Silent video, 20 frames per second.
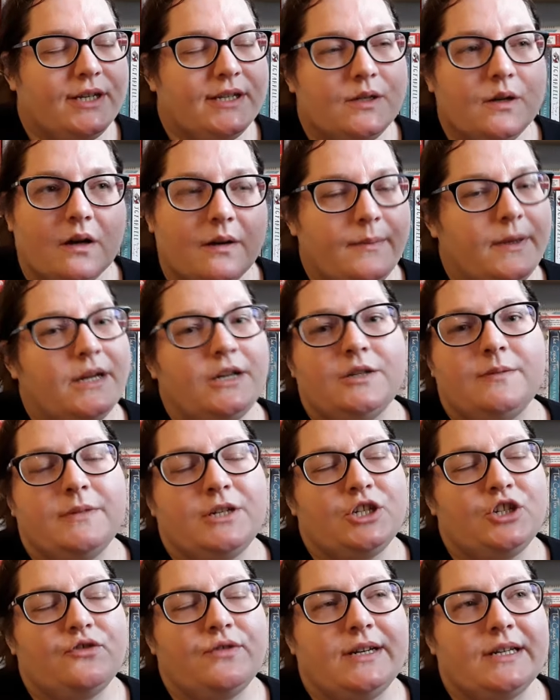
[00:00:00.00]
It's not a murder
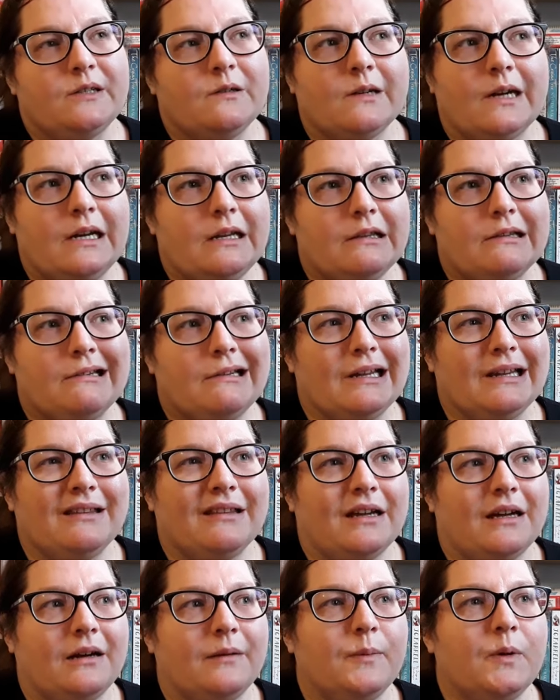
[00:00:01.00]
mystery, it's not anything like
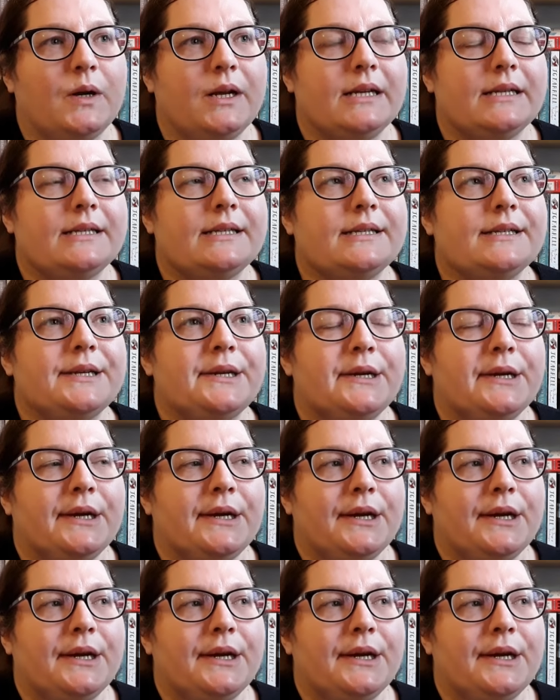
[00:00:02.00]
that, but it's